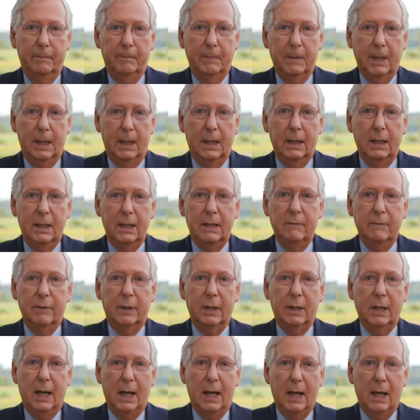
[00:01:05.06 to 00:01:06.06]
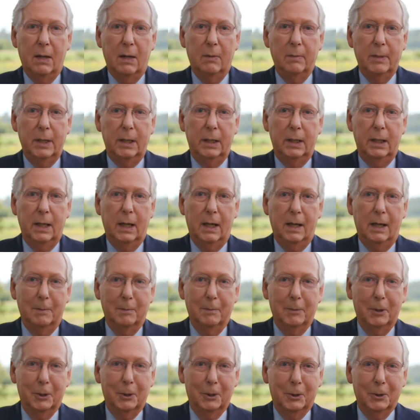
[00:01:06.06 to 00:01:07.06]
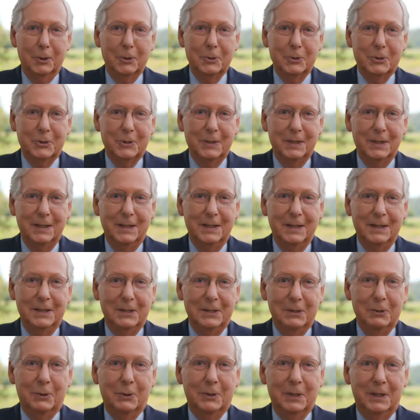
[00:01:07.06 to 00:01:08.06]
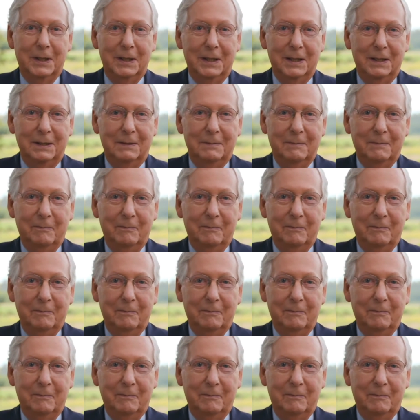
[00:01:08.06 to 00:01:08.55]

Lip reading: and even how many hamburgers you can eat.